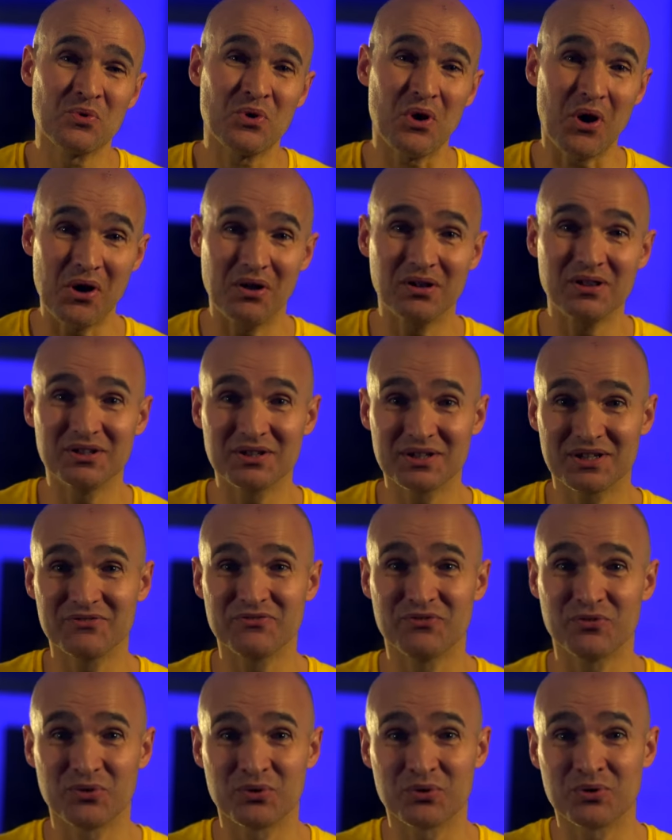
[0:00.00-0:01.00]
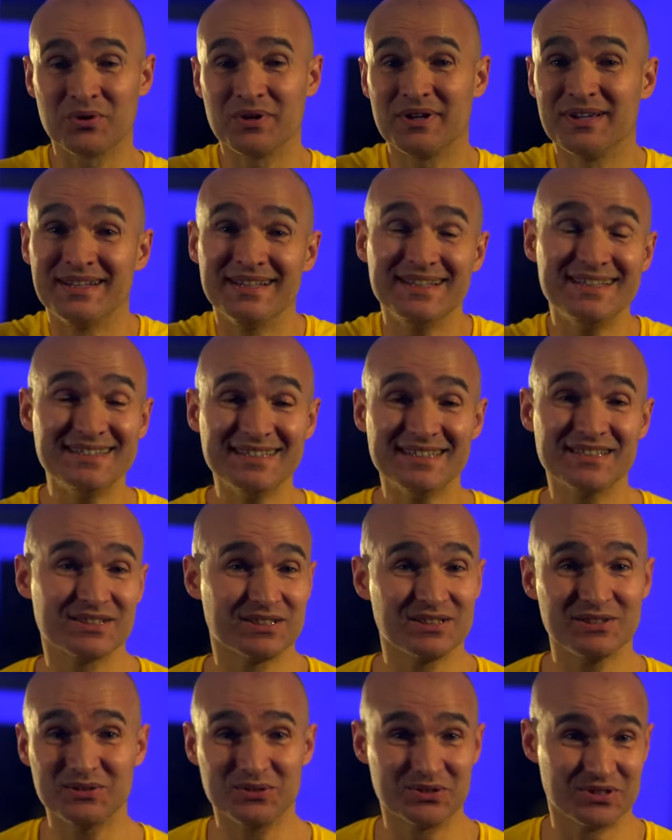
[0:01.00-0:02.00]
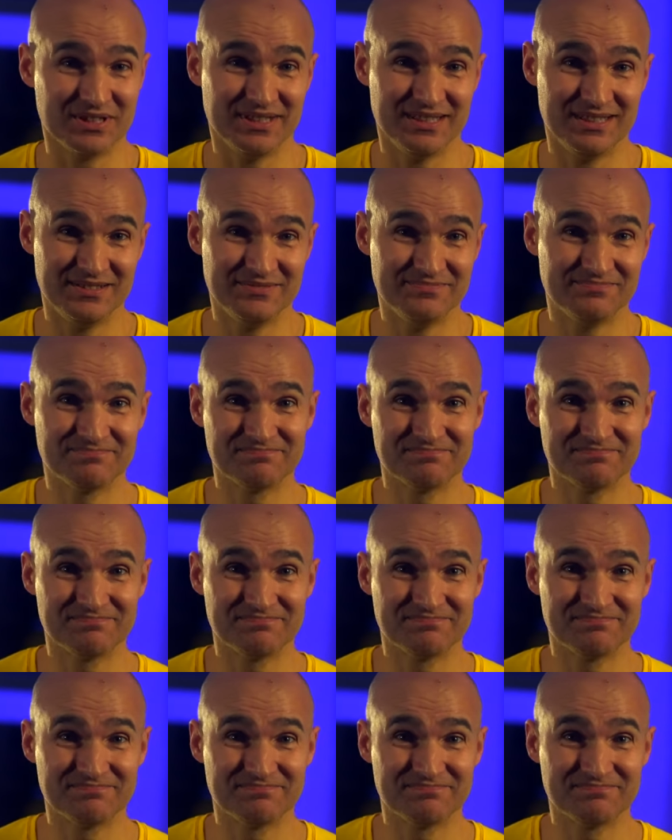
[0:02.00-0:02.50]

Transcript: we're all looking for an easy solution.